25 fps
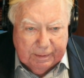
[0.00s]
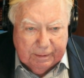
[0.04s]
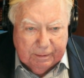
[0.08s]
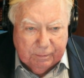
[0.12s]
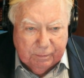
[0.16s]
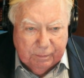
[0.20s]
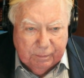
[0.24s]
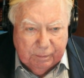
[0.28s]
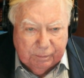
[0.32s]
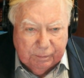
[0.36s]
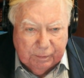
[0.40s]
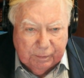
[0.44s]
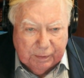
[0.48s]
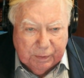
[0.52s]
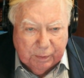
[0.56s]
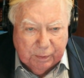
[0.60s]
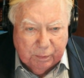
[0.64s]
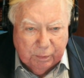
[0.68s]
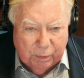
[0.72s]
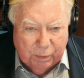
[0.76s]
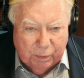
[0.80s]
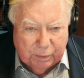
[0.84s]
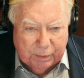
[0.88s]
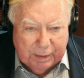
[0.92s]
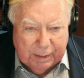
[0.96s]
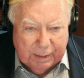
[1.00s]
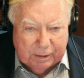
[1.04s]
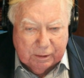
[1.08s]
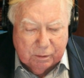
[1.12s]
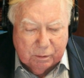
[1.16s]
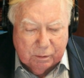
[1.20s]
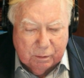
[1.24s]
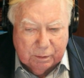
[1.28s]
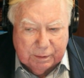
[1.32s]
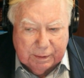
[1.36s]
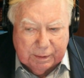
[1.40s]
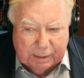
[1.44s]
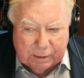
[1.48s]
We've let the world get to
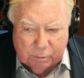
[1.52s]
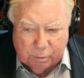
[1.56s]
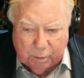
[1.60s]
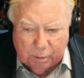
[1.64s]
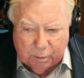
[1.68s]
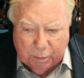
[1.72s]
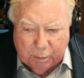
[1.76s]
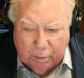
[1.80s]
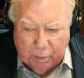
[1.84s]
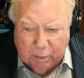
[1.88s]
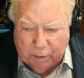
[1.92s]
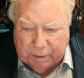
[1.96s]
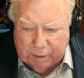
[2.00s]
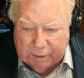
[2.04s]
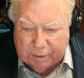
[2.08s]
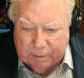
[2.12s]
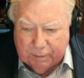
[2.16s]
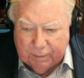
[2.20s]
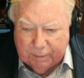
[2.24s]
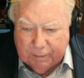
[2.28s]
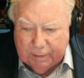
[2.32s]
a desperate point.